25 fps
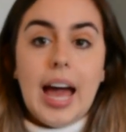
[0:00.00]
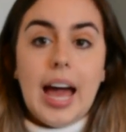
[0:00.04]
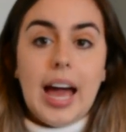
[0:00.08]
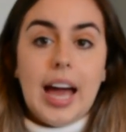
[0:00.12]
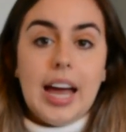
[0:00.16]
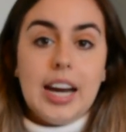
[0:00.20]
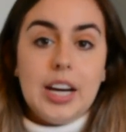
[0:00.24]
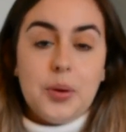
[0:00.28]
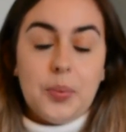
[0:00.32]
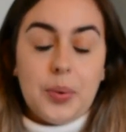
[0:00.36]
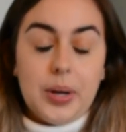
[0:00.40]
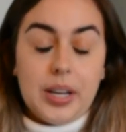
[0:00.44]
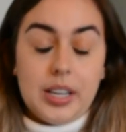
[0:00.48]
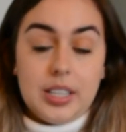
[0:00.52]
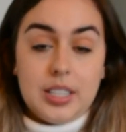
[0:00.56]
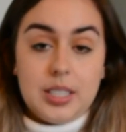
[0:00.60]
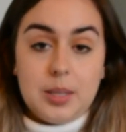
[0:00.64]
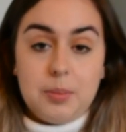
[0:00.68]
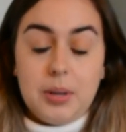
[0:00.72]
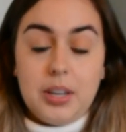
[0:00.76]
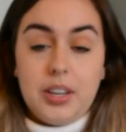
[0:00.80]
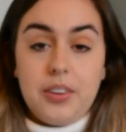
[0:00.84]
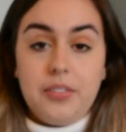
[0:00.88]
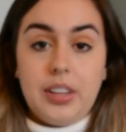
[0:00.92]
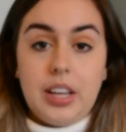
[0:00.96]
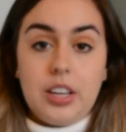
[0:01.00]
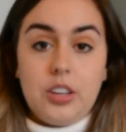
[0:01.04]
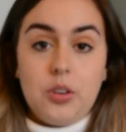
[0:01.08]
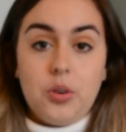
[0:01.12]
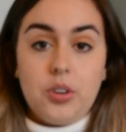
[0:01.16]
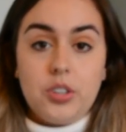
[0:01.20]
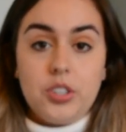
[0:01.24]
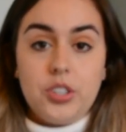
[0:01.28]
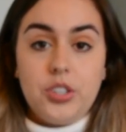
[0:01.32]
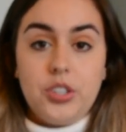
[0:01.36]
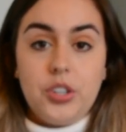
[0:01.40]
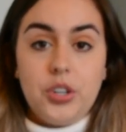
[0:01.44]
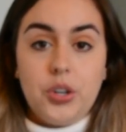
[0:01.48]
Anyways, speaking of that, you
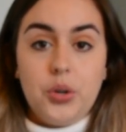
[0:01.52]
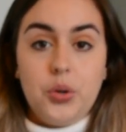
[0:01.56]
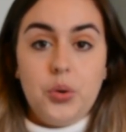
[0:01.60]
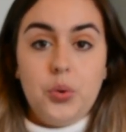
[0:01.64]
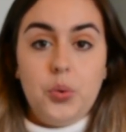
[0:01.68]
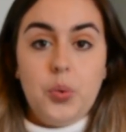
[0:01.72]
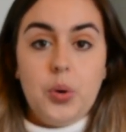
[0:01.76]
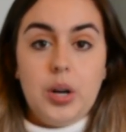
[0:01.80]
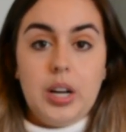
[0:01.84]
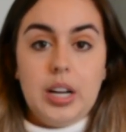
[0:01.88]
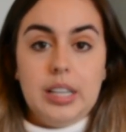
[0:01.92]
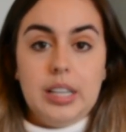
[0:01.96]
also